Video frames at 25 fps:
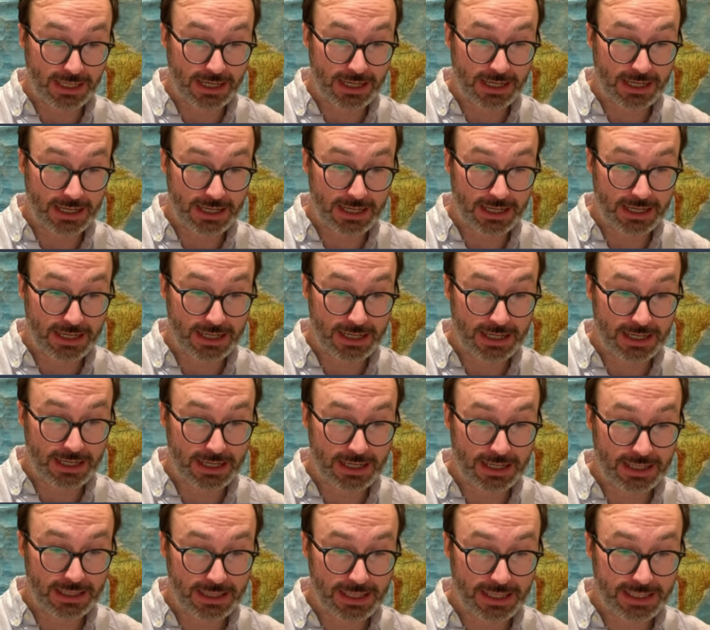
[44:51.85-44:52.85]

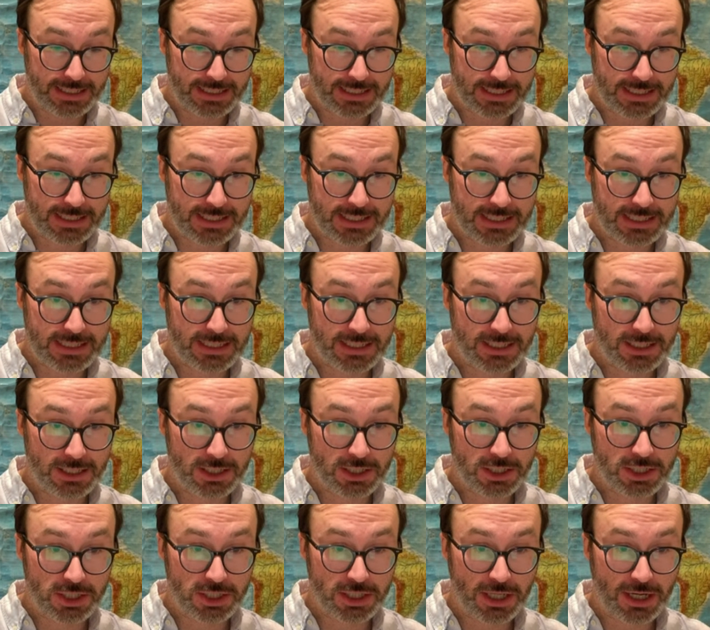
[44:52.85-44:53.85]
Let's
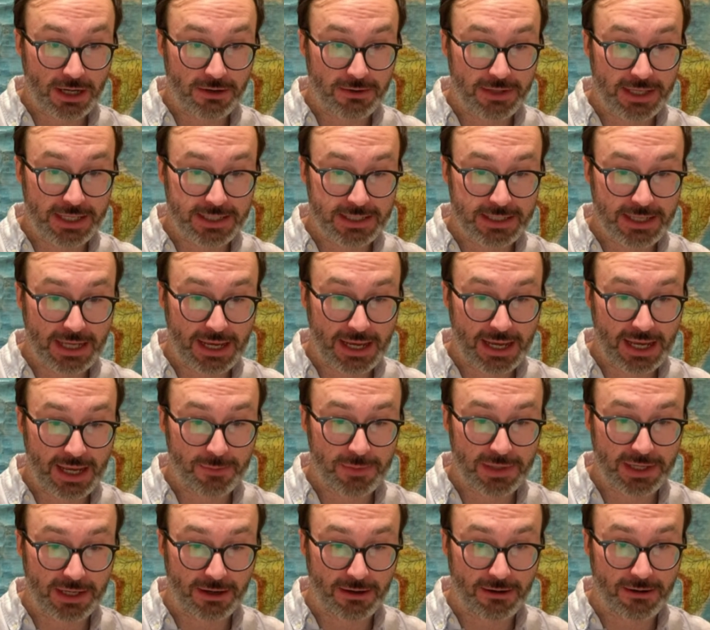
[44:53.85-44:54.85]
share this tab
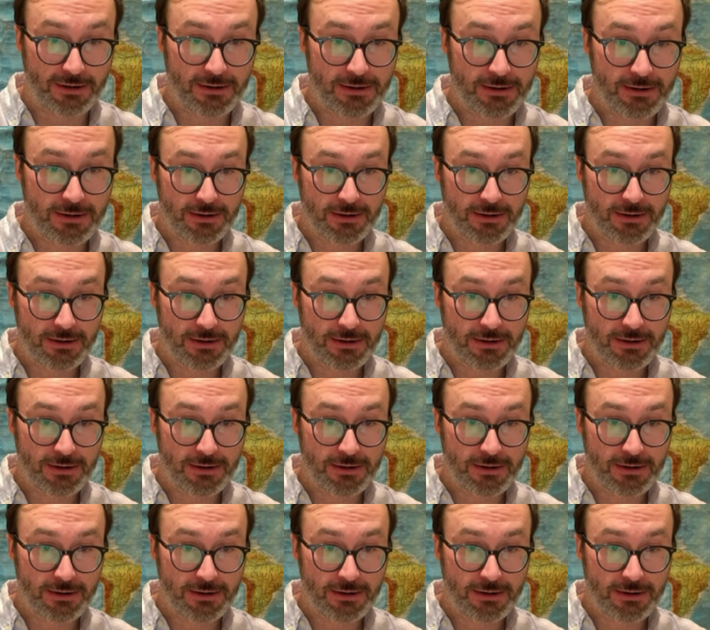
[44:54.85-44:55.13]
here.